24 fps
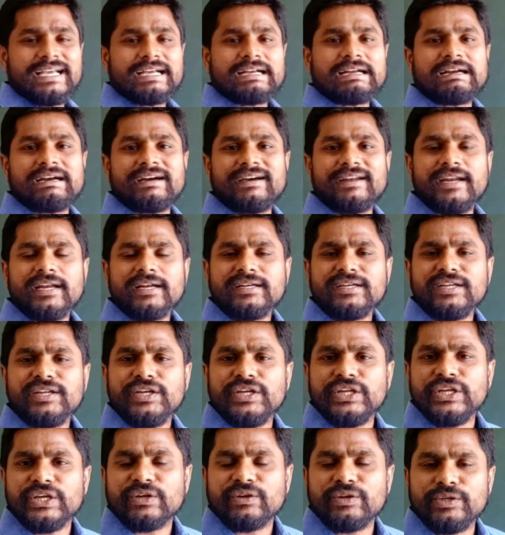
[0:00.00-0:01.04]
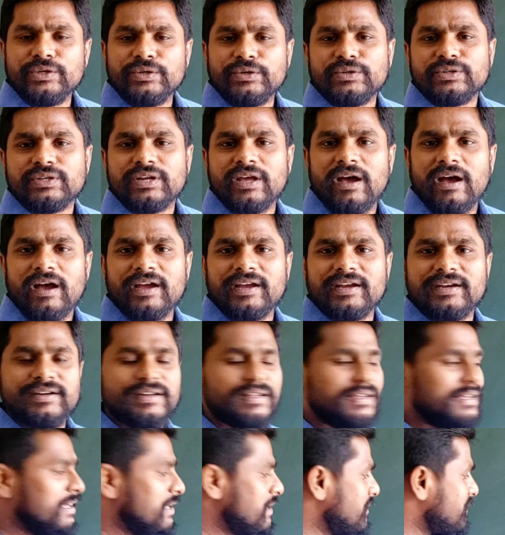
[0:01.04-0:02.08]
a correct nucleotide,
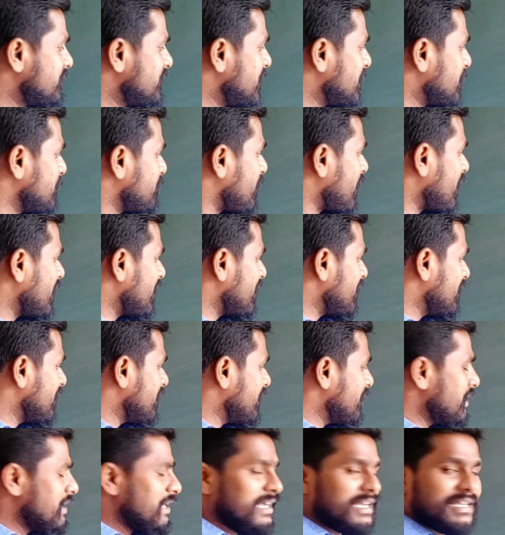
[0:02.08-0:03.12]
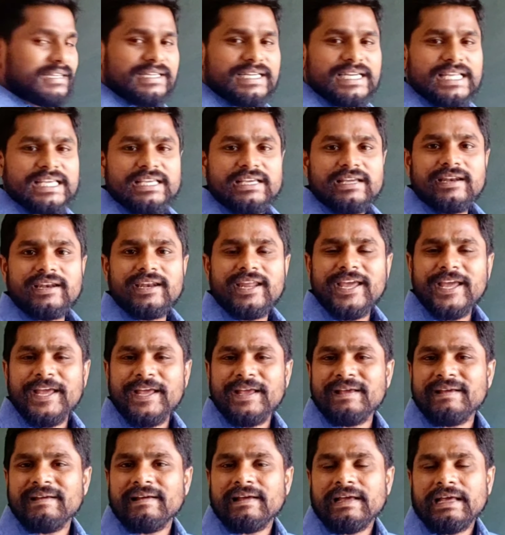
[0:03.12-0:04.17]
thereby
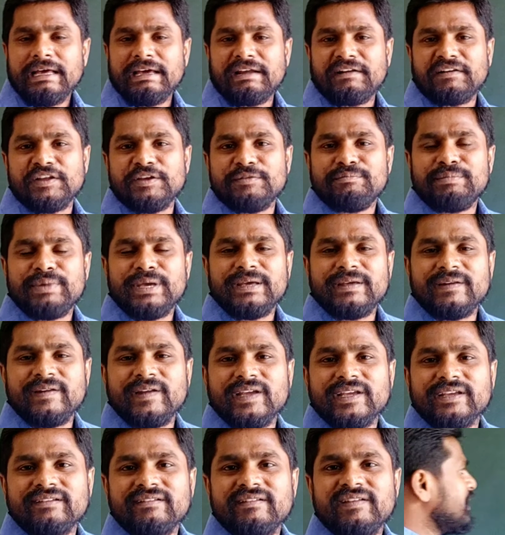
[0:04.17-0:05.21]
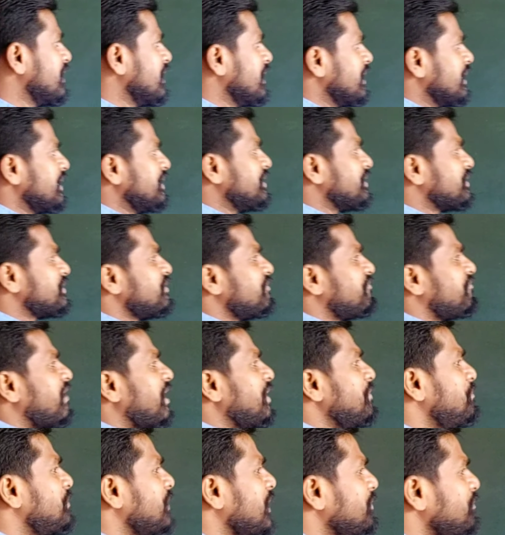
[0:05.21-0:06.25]
DNA repairing. Here the
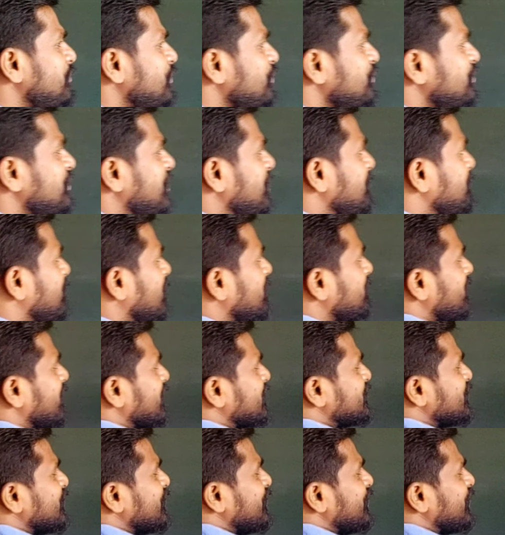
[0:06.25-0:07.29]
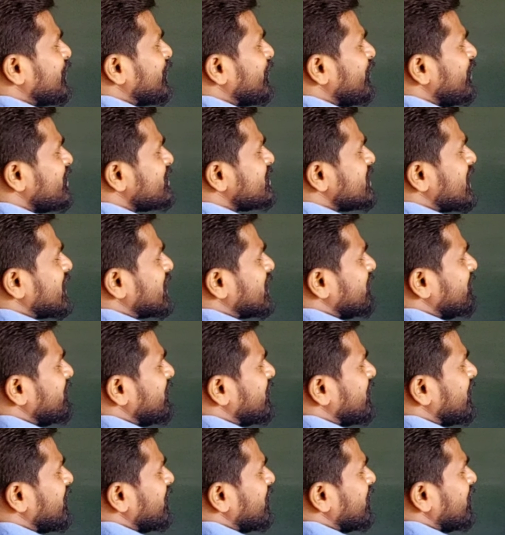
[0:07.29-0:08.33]
5' to 3' exonuclease
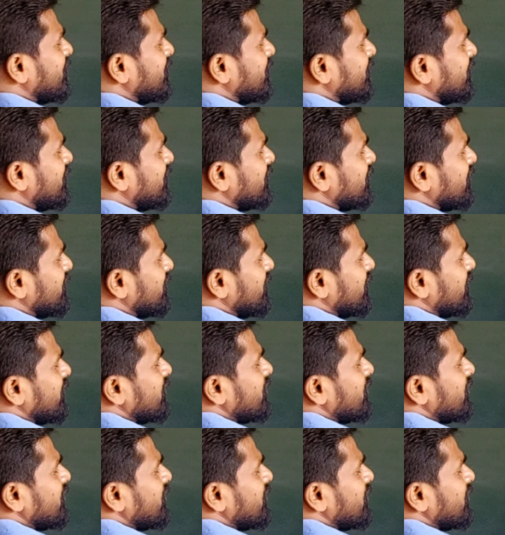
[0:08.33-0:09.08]
activity,